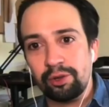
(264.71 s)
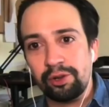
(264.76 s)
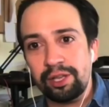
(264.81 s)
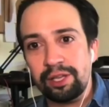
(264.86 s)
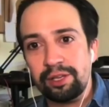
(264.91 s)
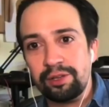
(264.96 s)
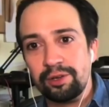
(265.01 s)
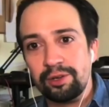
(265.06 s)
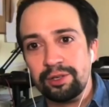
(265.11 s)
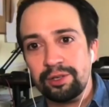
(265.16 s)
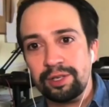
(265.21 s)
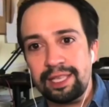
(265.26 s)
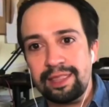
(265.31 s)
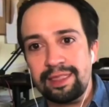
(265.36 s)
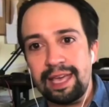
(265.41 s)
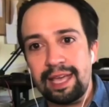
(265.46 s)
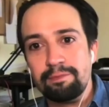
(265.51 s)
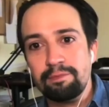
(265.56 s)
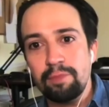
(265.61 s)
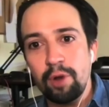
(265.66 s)
Rico in
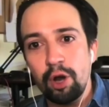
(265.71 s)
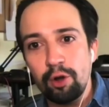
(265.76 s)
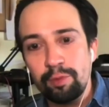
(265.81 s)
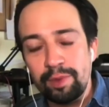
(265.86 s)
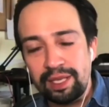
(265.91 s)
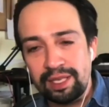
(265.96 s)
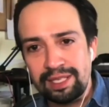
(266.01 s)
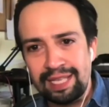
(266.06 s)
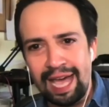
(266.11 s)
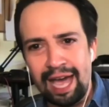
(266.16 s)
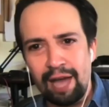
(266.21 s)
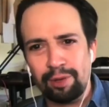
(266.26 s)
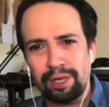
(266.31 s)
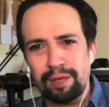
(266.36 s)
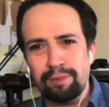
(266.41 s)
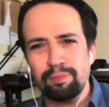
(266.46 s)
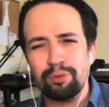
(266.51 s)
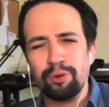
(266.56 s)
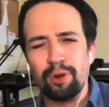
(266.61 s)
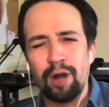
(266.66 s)
that moment, how
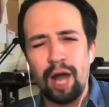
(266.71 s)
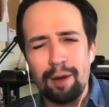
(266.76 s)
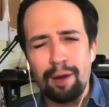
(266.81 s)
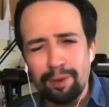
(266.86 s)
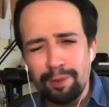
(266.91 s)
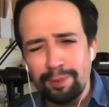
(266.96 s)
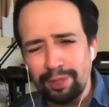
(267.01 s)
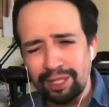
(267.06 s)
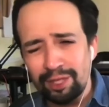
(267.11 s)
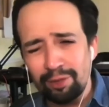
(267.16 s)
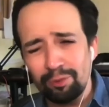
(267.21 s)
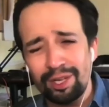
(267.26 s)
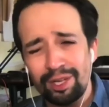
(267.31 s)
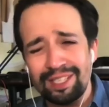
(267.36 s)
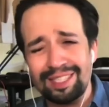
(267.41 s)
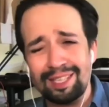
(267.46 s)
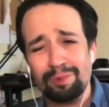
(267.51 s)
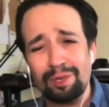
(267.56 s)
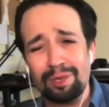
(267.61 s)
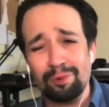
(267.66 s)
improbable it
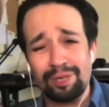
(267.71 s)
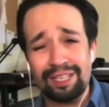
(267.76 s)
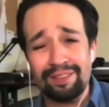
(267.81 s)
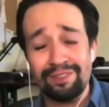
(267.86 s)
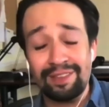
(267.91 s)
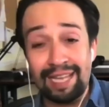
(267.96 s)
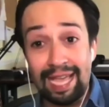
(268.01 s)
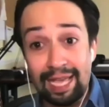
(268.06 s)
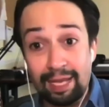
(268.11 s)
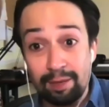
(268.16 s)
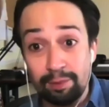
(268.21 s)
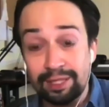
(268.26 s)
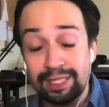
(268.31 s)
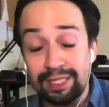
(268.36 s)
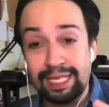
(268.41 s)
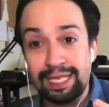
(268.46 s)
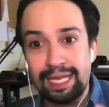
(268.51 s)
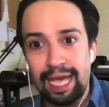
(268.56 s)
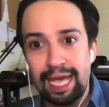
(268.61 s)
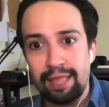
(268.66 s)
was that we were even able
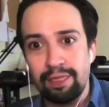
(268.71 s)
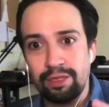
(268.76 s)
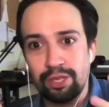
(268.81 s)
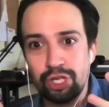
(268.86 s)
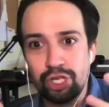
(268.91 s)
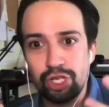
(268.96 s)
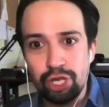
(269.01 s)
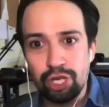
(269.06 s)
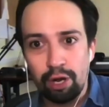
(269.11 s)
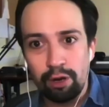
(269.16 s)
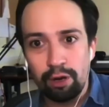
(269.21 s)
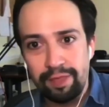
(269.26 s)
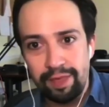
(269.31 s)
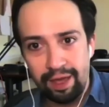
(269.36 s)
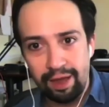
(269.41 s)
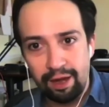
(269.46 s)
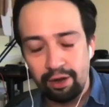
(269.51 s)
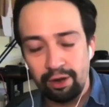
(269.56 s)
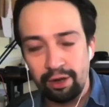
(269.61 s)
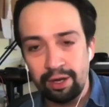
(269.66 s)
to get the show
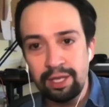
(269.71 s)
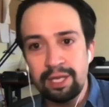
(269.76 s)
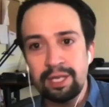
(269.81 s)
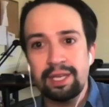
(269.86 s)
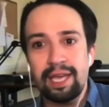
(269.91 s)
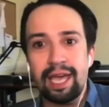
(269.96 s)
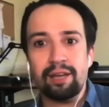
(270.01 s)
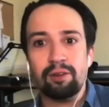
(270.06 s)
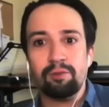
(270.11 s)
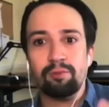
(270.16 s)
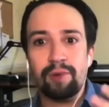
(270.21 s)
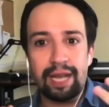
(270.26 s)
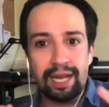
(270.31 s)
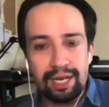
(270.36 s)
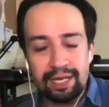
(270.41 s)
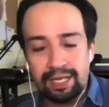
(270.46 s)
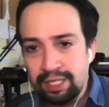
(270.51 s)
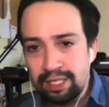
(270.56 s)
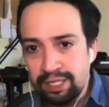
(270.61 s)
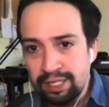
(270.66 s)
there and
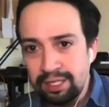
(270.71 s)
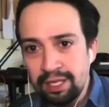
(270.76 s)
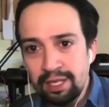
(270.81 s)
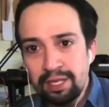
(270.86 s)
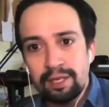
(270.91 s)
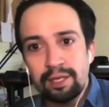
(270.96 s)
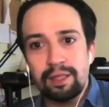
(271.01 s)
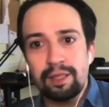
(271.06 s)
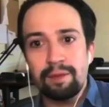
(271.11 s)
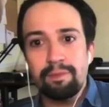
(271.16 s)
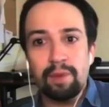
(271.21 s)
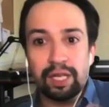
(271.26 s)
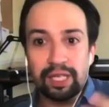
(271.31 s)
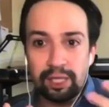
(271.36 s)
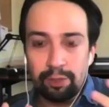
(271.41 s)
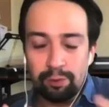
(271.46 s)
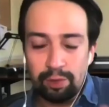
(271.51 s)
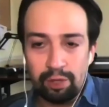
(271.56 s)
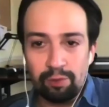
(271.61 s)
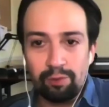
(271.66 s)
raise the
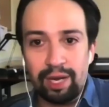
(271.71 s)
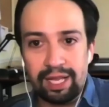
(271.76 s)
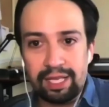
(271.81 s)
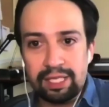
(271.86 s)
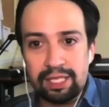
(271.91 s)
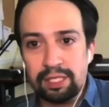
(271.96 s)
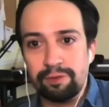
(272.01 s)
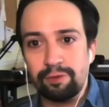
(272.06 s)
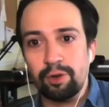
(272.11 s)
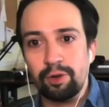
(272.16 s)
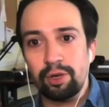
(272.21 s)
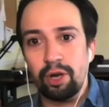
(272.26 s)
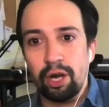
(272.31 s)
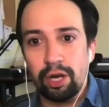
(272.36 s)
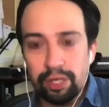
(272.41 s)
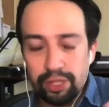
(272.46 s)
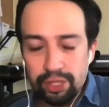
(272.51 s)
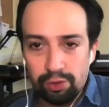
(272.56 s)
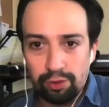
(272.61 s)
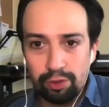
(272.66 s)
money we raised for
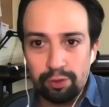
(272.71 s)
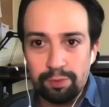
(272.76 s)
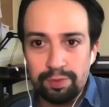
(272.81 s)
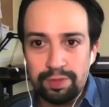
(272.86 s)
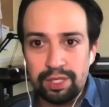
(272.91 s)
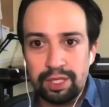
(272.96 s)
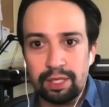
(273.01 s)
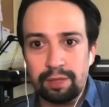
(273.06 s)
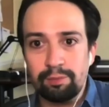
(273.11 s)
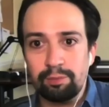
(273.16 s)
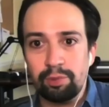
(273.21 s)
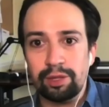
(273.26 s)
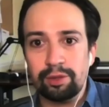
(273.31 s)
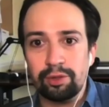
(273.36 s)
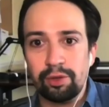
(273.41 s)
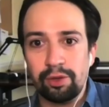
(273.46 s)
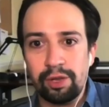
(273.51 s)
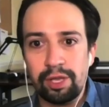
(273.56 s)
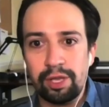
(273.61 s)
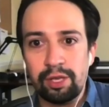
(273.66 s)
arts groups in
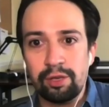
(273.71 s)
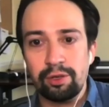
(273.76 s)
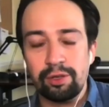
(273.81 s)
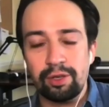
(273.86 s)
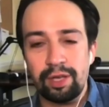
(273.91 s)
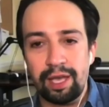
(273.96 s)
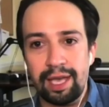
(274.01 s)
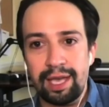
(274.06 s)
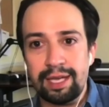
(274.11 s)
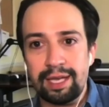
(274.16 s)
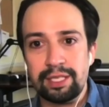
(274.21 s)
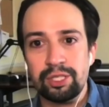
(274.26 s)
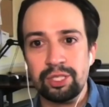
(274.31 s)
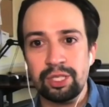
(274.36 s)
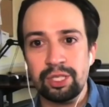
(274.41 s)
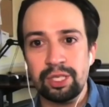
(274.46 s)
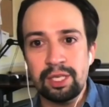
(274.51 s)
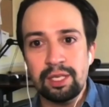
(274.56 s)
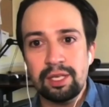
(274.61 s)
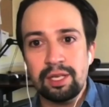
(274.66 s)
Puerto Rico
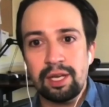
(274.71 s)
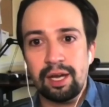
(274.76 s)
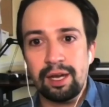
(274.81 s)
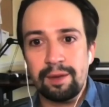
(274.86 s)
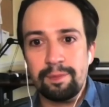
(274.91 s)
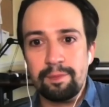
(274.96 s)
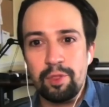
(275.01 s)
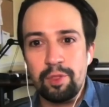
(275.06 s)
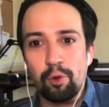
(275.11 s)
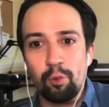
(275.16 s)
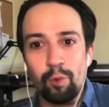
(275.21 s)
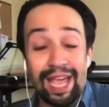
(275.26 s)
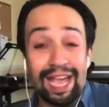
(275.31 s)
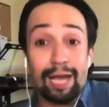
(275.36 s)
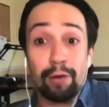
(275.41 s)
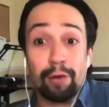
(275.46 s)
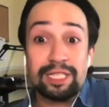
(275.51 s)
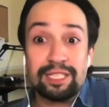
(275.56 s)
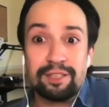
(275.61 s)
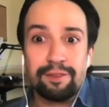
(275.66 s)
and um, the way
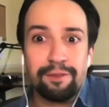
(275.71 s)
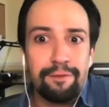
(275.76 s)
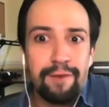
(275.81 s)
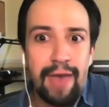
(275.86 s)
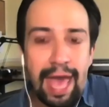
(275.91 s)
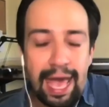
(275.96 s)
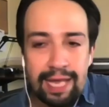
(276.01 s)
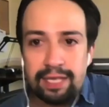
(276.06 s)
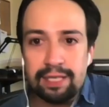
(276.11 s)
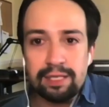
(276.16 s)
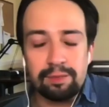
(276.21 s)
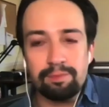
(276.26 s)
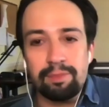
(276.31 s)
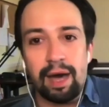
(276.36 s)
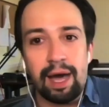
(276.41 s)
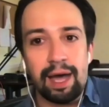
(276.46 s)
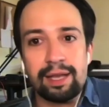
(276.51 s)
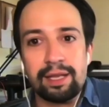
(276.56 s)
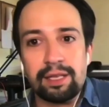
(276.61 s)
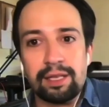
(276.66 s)
I was fed
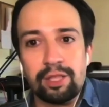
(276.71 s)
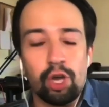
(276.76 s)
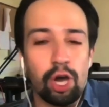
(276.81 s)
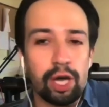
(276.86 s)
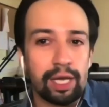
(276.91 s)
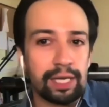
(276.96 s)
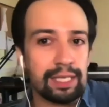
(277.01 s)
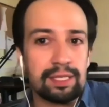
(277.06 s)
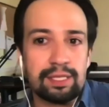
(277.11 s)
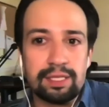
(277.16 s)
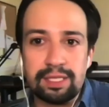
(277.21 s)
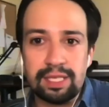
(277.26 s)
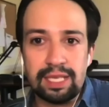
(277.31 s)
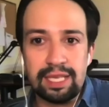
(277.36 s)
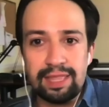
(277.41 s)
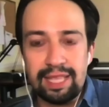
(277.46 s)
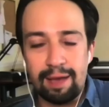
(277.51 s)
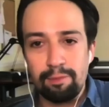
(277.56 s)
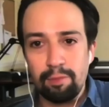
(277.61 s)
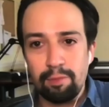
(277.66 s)
by the audience
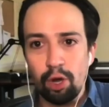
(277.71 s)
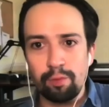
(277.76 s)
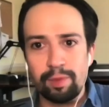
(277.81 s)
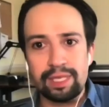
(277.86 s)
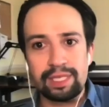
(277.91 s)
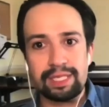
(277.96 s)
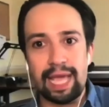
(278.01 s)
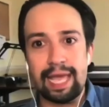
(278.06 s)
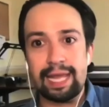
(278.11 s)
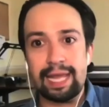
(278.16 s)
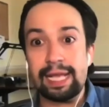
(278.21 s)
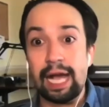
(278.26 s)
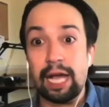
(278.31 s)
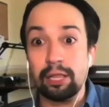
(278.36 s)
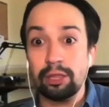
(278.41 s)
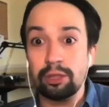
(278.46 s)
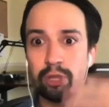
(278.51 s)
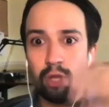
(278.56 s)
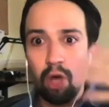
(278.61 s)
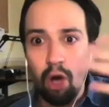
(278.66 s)
in that moment. And it
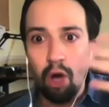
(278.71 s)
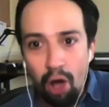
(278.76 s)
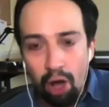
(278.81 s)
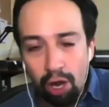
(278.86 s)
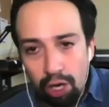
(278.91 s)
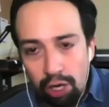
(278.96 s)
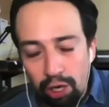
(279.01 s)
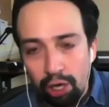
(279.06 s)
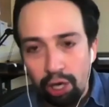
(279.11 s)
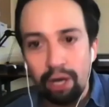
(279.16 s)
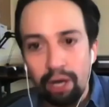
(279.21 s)
got longer